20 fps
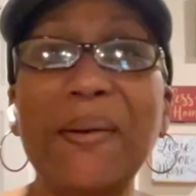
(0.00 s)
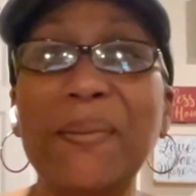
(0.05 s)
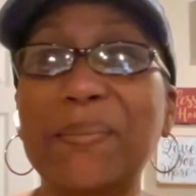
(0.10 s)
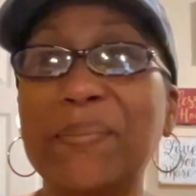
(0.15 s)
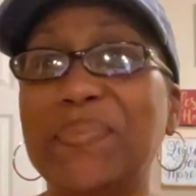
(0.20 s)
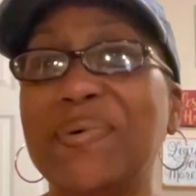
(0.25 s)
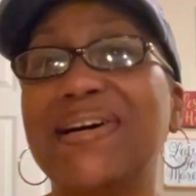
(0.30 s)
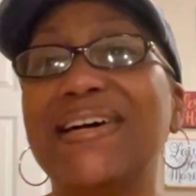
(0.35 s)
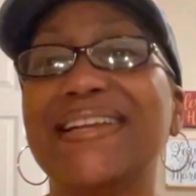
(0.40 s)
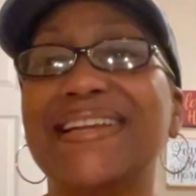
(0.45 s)

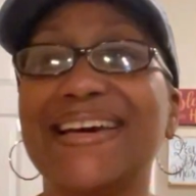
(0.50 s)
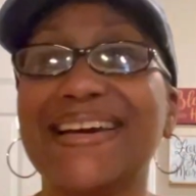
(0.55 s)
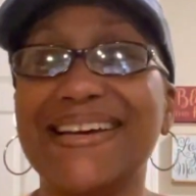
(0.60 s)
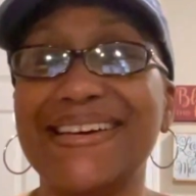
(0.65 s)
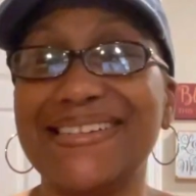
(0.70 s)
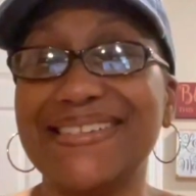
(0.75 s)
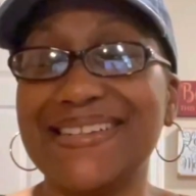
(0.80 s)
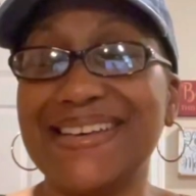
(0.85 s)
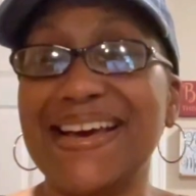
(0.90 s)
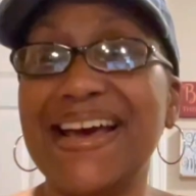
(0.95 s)
But like I
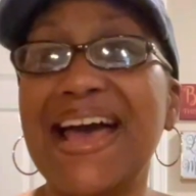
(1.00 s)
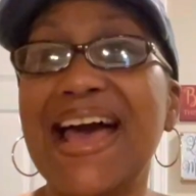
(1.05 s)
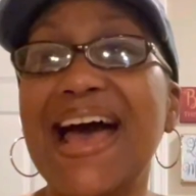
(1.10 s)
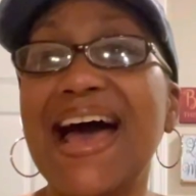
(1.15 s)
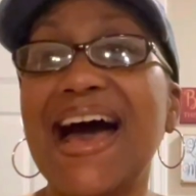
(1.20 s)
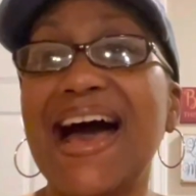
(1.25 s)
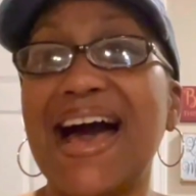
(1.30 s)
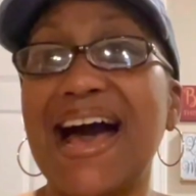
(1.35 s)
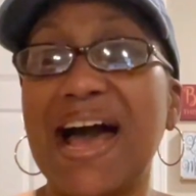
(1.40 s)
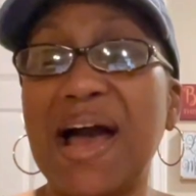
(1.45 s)
said,
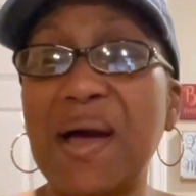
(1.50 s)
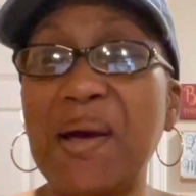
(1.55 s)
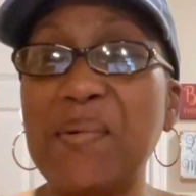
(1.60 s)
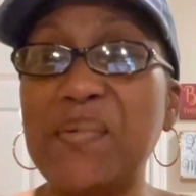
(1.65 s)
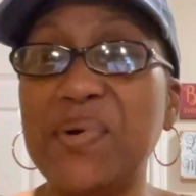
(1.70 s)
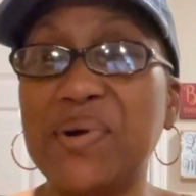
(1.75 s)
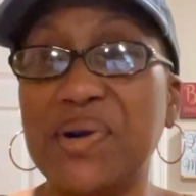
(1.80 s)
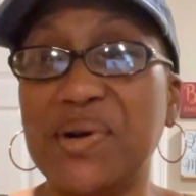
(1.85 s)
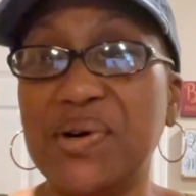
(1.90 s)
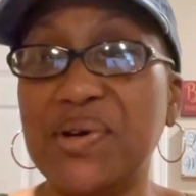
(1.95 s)
I
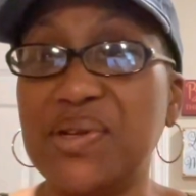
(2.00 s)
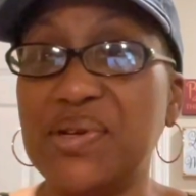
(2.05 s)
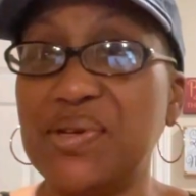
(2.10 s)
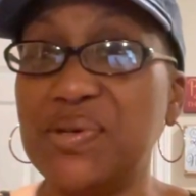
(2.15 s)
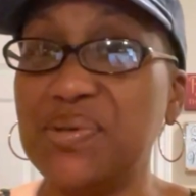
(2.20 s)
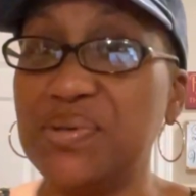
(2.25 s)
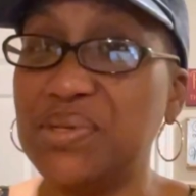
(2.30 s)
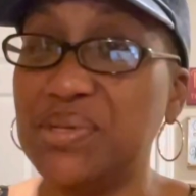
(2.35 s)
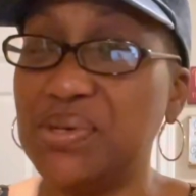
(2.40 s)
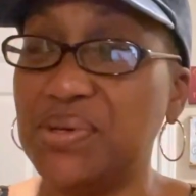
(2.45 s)
went on
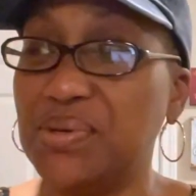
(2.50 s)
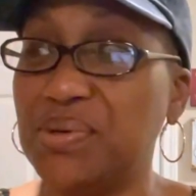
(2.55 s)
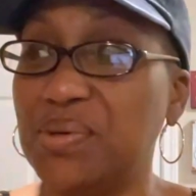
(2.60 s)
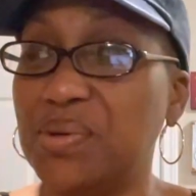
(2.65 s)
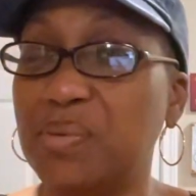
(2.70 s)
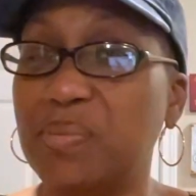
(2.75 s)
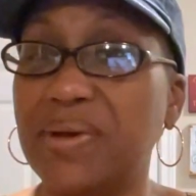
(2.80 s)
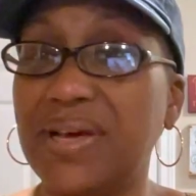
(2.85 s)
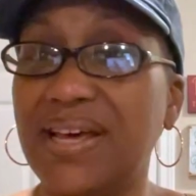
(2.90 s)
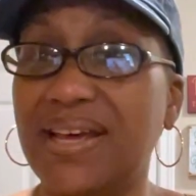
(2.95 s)
YouTube
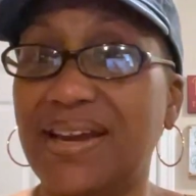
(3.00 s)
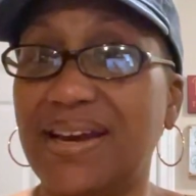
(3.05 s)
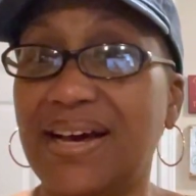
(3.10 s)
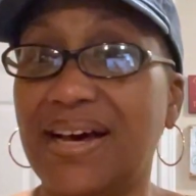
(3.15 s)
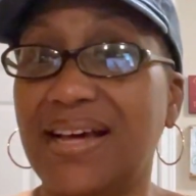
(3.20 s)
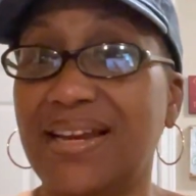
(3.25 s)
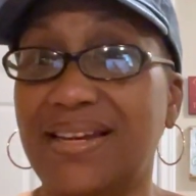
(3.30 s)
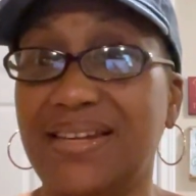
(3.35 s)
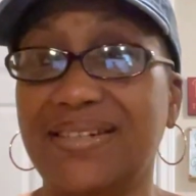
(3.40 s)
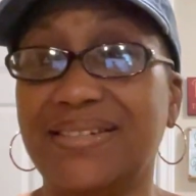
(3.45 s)
and
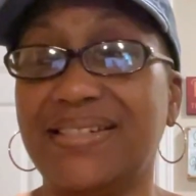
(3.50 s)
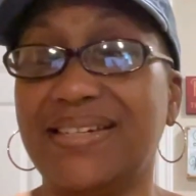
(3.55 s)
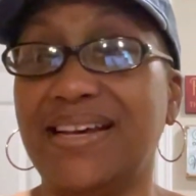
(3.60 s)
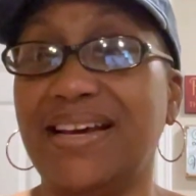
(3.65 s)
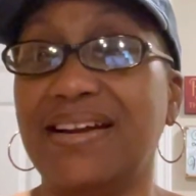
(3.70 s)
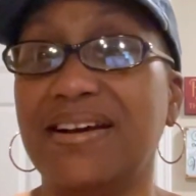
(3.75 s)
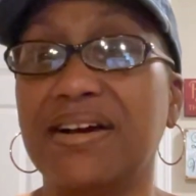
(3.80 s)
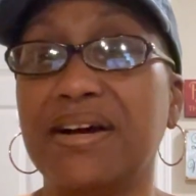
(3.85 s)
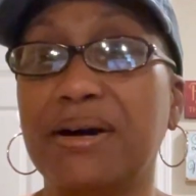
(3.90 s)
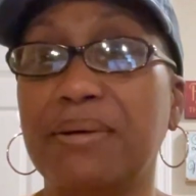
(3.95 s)
I looked at
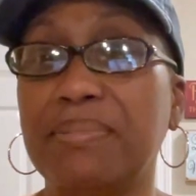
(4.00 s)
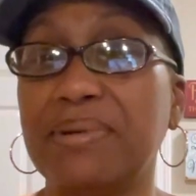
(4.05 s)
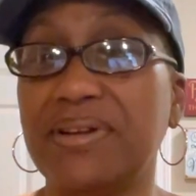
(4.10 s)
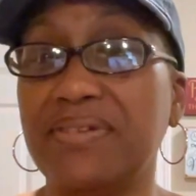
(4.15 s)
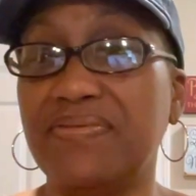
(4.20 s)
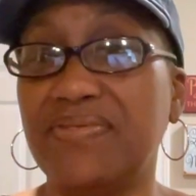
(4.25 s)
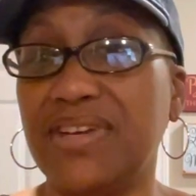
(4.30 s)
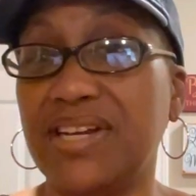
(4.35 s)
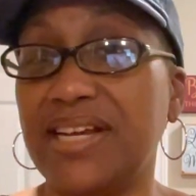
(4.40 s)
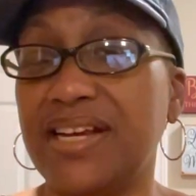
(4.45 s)
a couple of
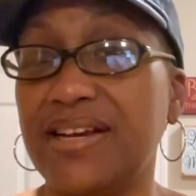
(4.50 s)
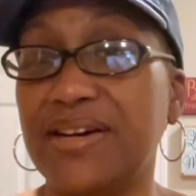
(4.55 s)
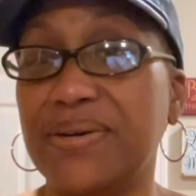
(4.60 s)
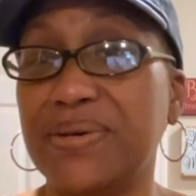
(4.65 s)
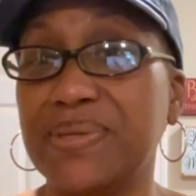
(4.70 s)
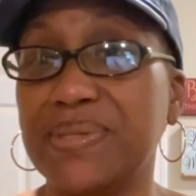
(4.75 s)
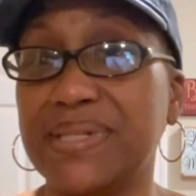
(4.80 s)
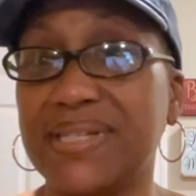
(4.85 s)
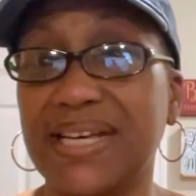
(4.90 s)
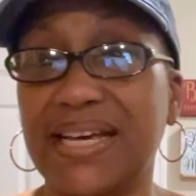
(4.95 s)

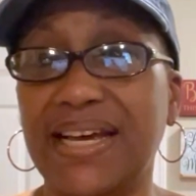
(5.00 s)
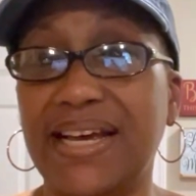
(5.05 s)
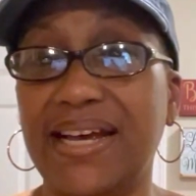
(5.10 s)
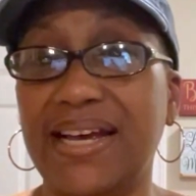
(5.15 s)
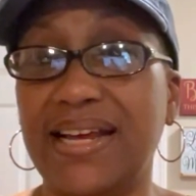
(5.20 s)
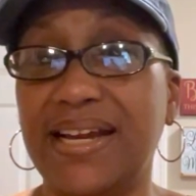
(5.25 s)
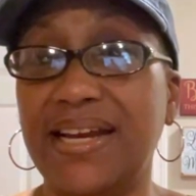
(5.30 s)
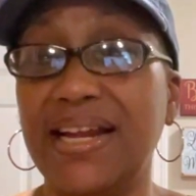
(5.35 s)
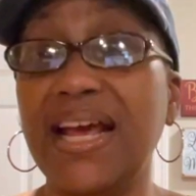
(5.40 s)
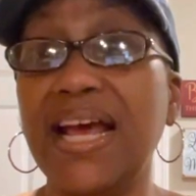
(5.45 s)
videos
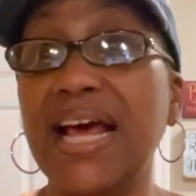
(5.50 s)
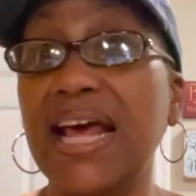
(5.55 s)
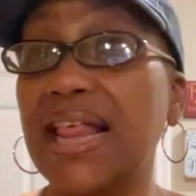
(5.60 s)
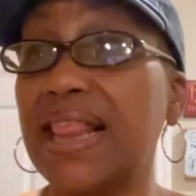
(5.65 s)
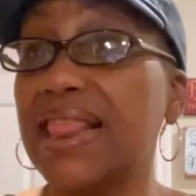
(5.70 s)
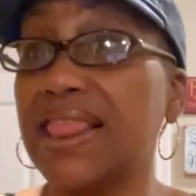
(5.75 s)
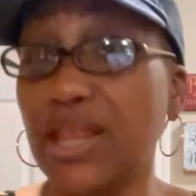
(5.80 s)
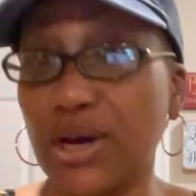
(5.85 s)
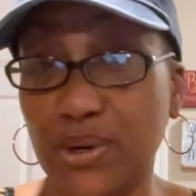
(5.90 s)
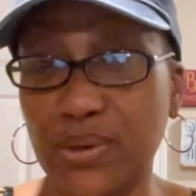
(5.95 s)
and
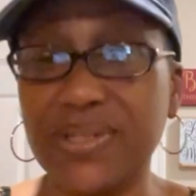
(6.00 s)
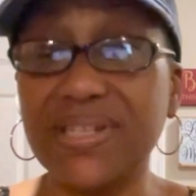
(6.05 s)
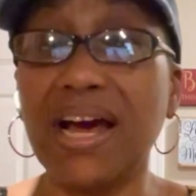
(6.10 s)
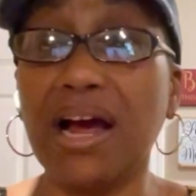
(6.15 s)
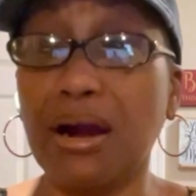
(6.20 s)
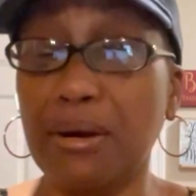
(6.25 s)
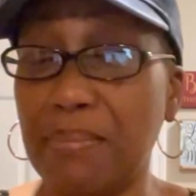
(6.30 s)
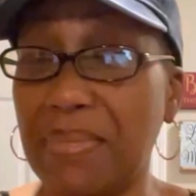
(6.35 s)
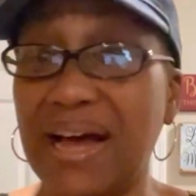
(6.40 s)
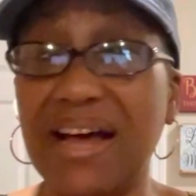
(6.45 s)
those
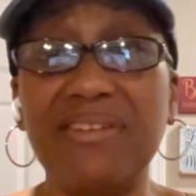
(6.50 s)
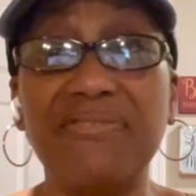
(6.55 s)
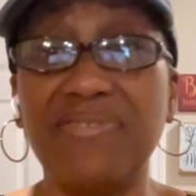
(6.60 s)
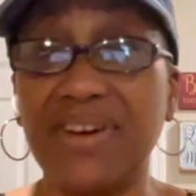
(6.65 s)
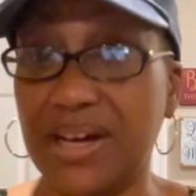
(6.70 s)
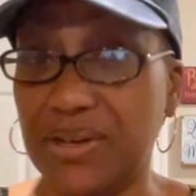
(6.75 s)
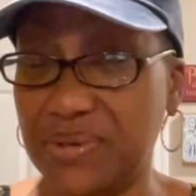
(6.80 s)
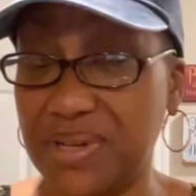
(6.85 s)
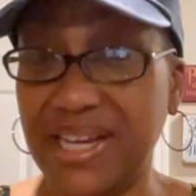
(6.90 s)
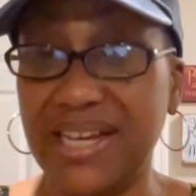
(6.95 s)
are my
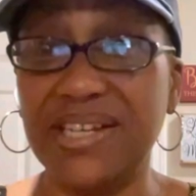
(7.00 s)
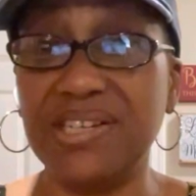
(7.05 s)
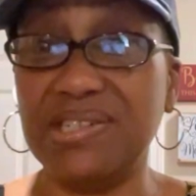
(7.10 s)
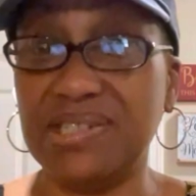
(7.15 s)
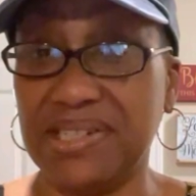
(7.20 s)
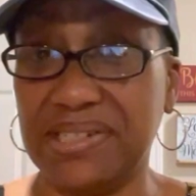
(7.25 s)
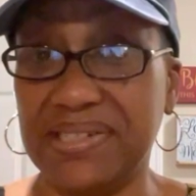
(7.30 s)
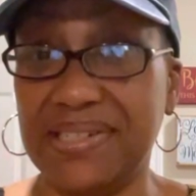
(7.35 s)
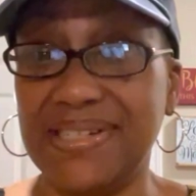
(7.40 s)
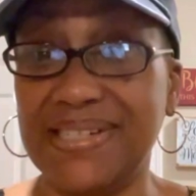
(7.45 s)

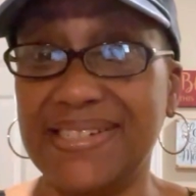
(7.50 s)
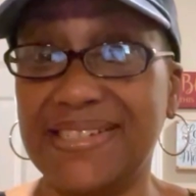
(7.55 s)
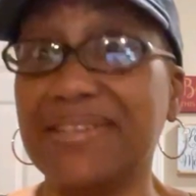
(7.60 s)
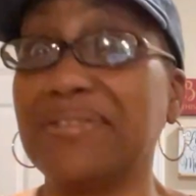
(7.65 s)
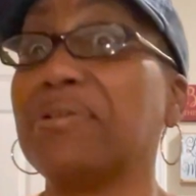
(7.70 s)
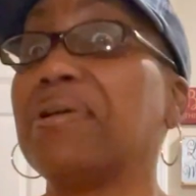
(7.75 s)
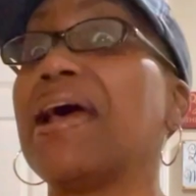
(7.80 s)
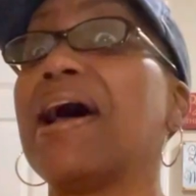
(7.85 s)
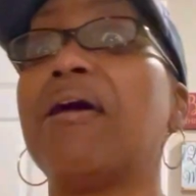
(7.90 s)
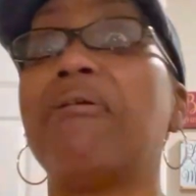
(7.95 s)
foundation. So
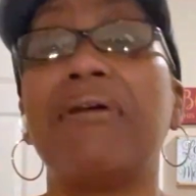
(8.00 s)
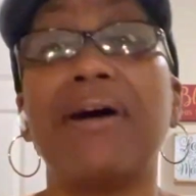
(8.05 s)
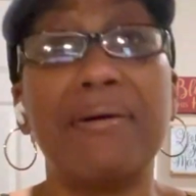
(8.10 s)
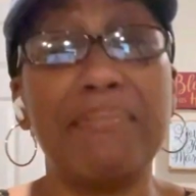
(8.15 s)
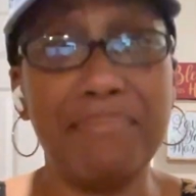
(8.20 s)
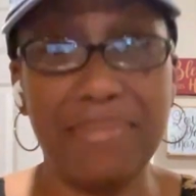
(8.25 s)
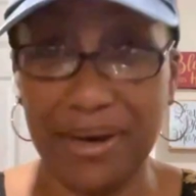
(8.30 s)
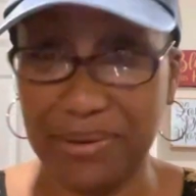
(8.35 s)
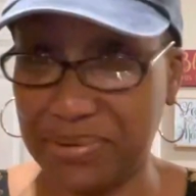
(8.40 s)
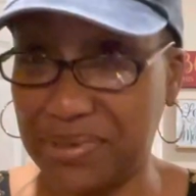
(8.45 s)
now I'm
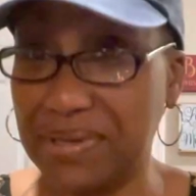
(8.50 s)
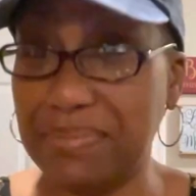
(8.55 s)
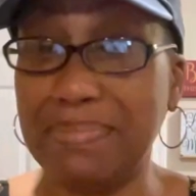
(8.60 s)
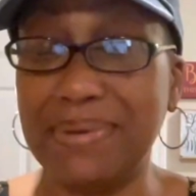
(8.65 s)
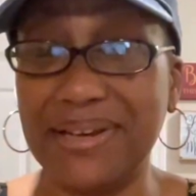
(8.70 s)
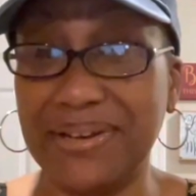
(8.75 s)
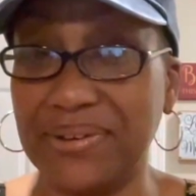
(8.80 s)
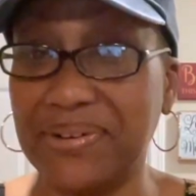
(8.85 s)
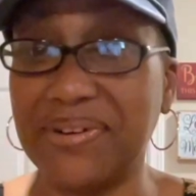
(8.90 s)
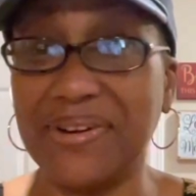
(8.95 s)
about to
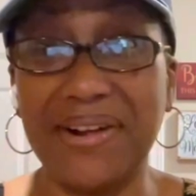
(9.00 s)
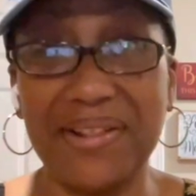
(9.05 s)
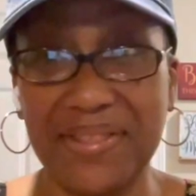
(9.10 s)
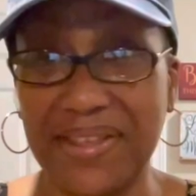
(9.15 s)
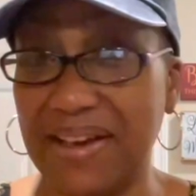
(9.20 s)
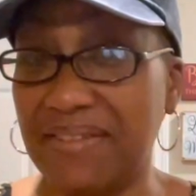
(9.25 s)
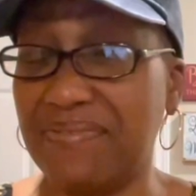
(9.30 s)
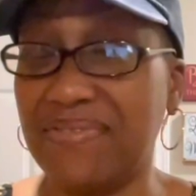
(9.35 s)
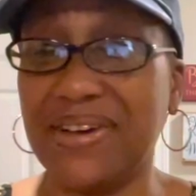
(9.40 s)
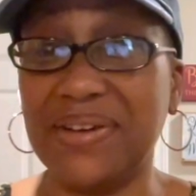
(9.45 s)
build on
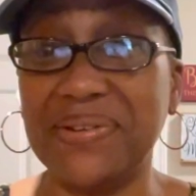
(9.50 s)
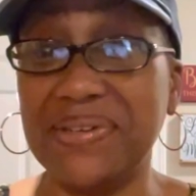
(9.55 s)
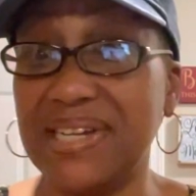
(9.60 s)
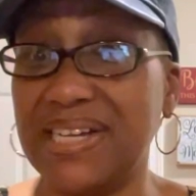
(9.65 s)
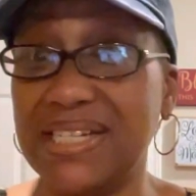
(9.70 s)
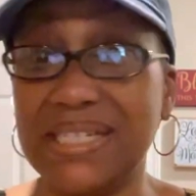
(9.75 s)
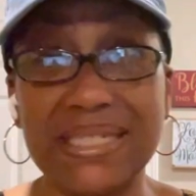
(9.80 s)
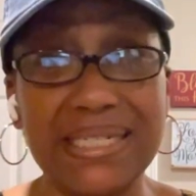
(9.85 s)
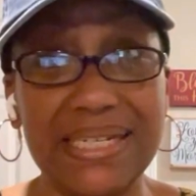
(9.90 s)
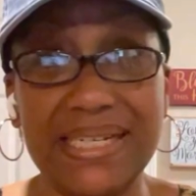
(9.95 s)
that
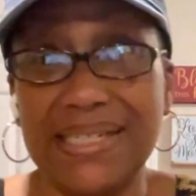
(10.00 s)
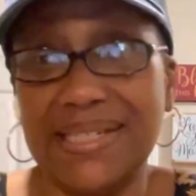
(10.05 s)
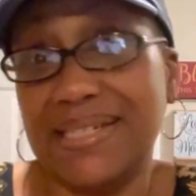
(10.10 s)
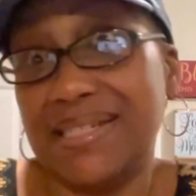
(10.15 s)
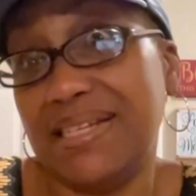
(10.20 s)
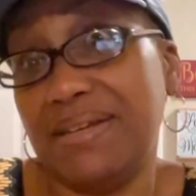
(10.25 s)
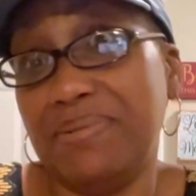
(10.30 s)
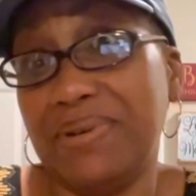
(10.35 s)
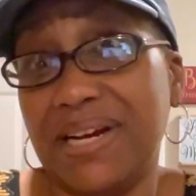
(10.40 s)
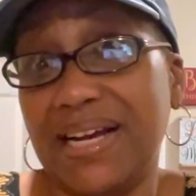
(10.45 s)
foundation and
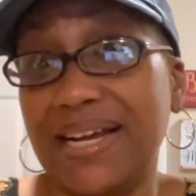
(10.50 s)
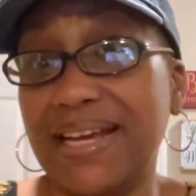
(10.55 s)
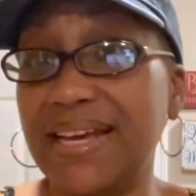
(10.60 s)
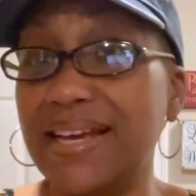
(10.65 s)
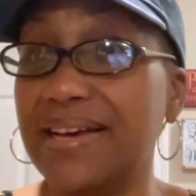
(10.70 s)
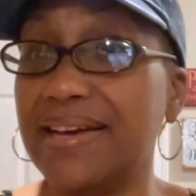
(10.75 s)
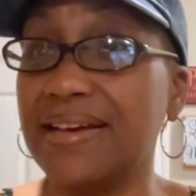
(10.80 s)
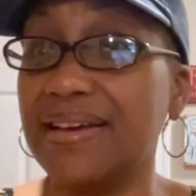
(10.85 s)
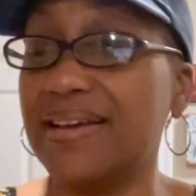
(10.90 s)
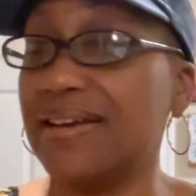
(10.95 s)
see what I get.